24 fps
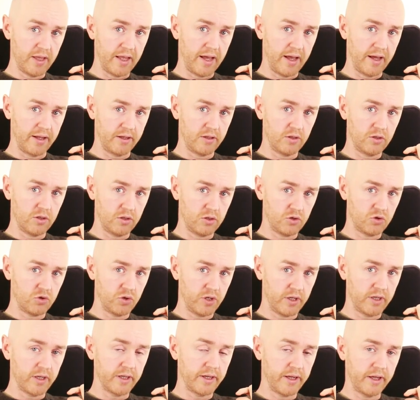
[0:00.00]
that
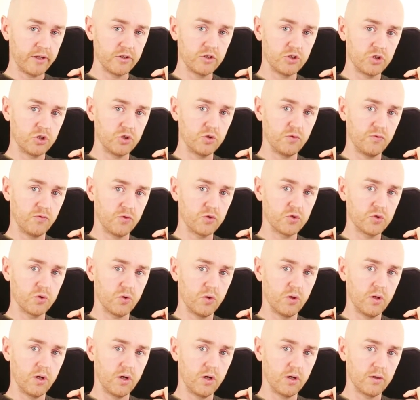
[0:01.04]
trick against you for
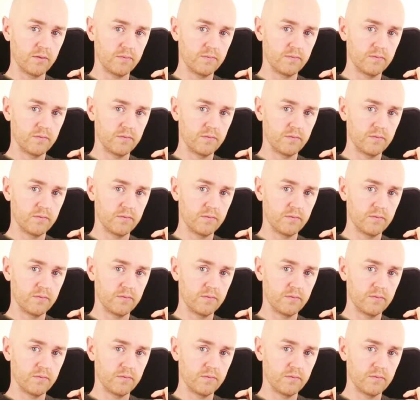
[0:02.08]
so long.